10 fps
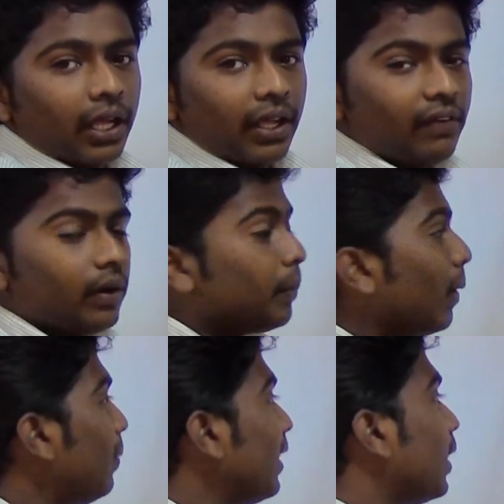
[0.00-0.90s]
Every
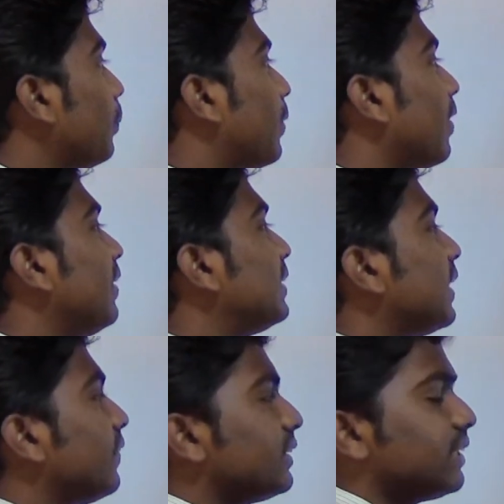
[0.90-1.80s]
public and private
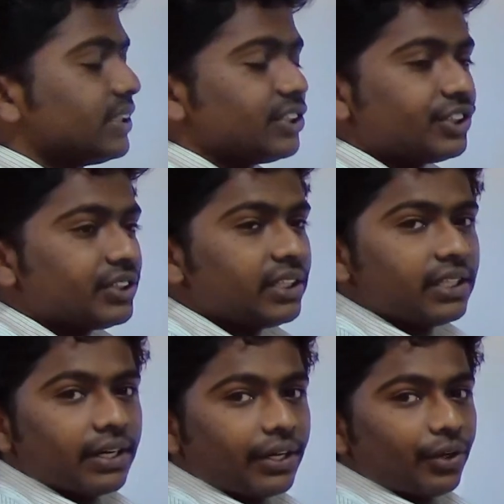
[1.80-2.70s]
service
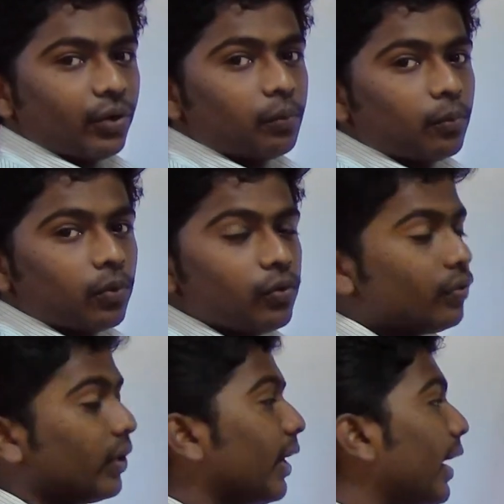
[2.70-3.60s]
agency require
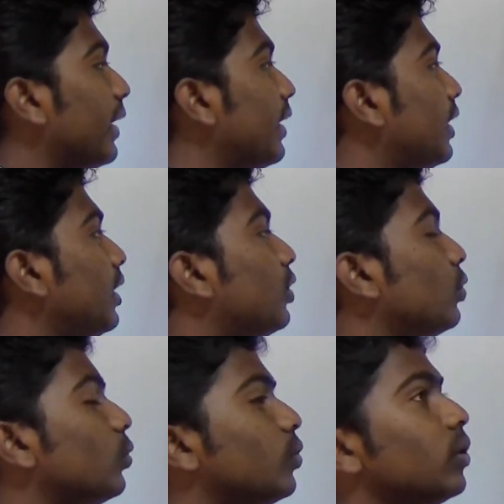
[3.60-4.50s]
proof and identity
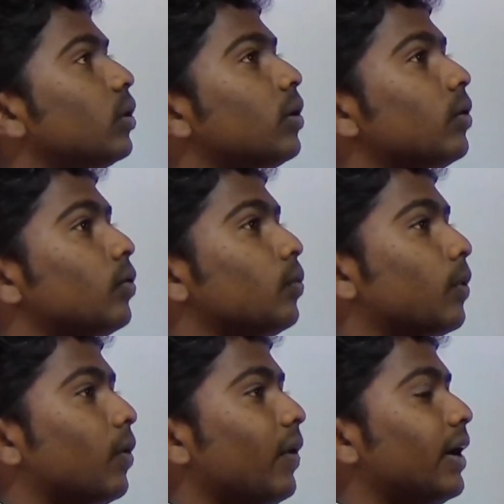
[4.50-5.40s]
to
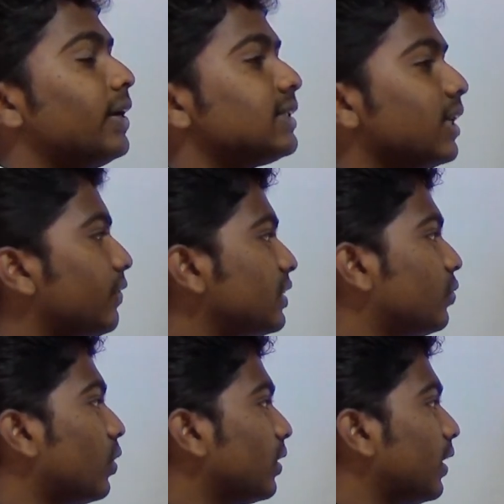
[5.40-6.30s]
provide and
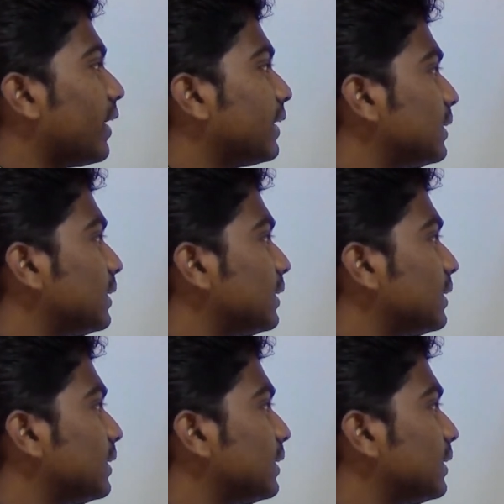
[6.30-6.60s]
service for their